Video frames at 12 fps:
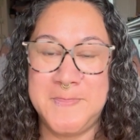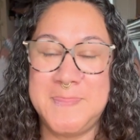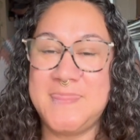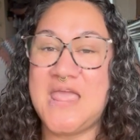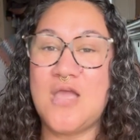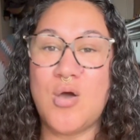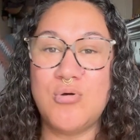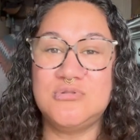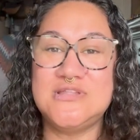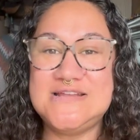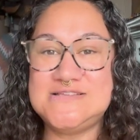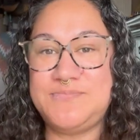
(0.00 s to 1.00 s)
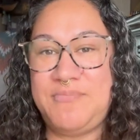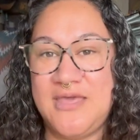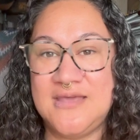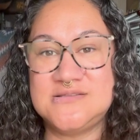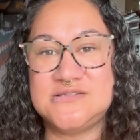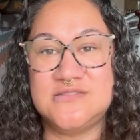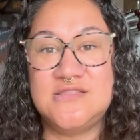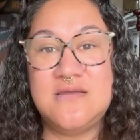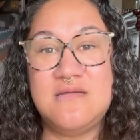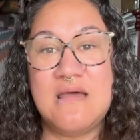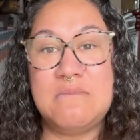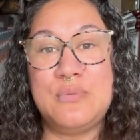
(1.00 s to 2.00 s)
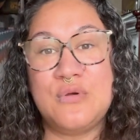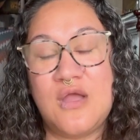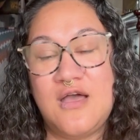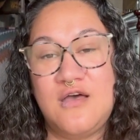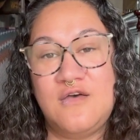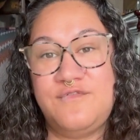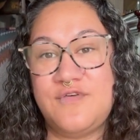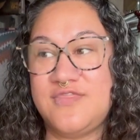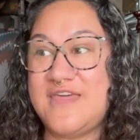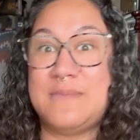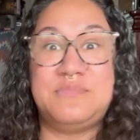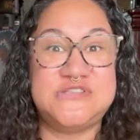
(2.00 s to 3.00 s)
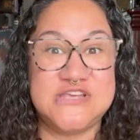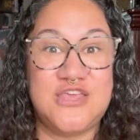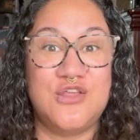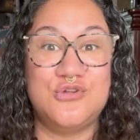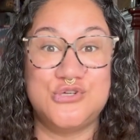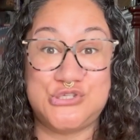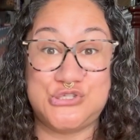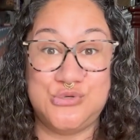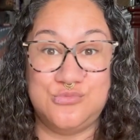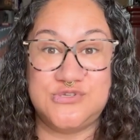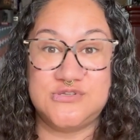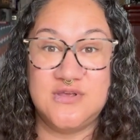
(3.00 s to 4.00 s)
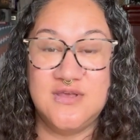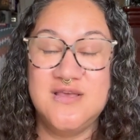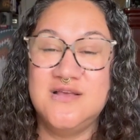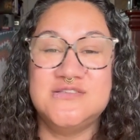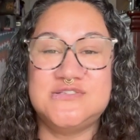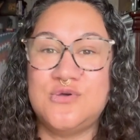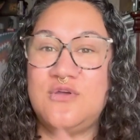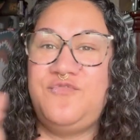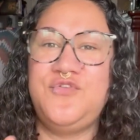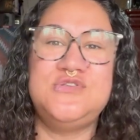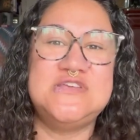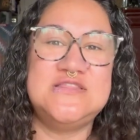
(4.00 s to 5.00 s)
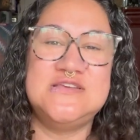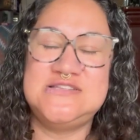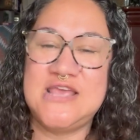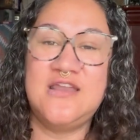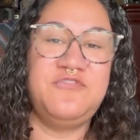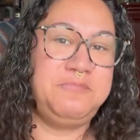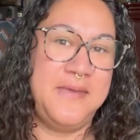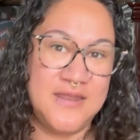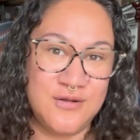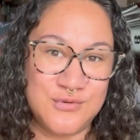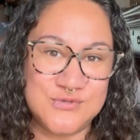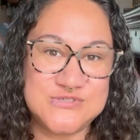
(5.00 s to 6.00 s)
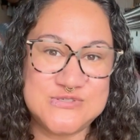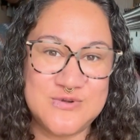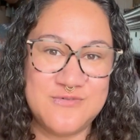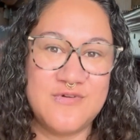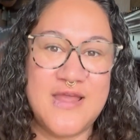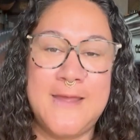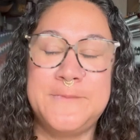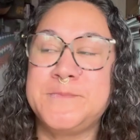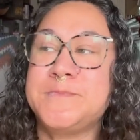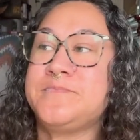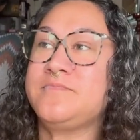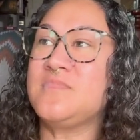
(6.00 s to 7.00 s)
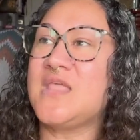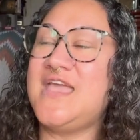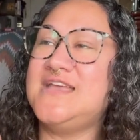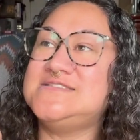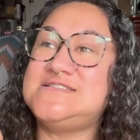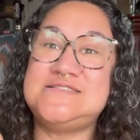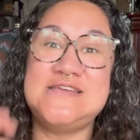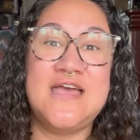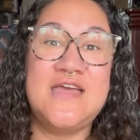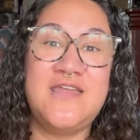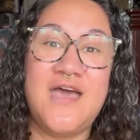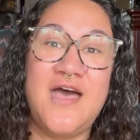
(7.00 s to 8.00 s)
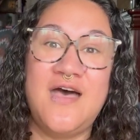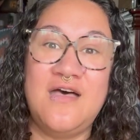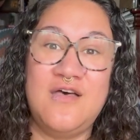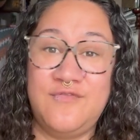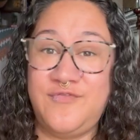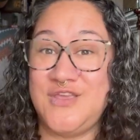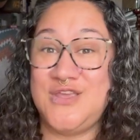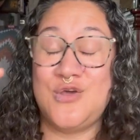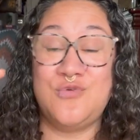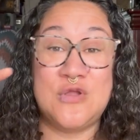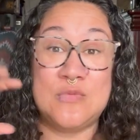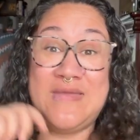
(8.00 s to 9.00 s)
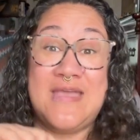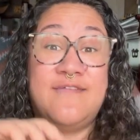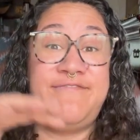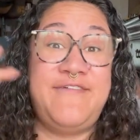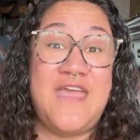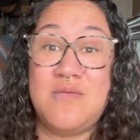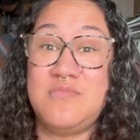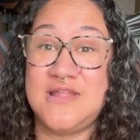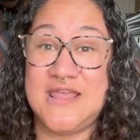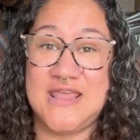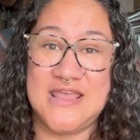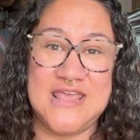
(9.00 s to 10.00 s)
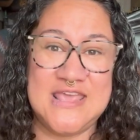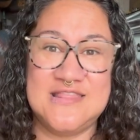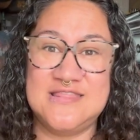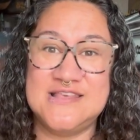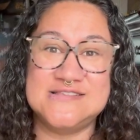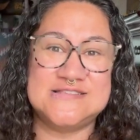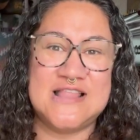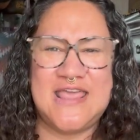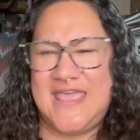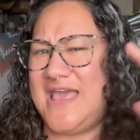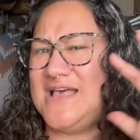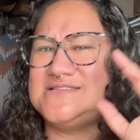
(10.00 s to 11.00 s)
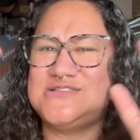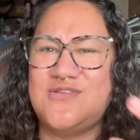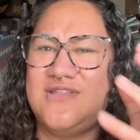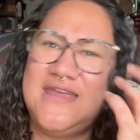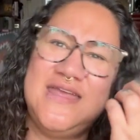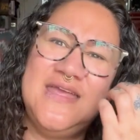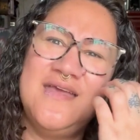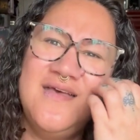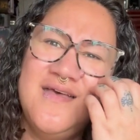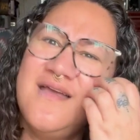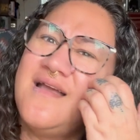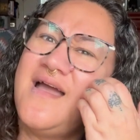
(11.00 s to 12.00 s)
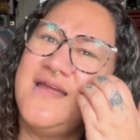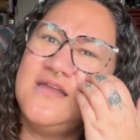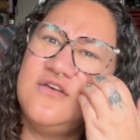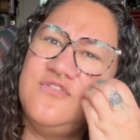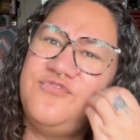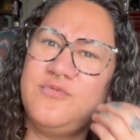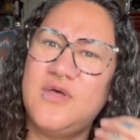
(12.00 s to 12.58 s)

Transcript: They only depict the number of that particular suit. So if you did the 10 of Pentacles, right? Instead of, you know, there being a family in this like castle-y kind of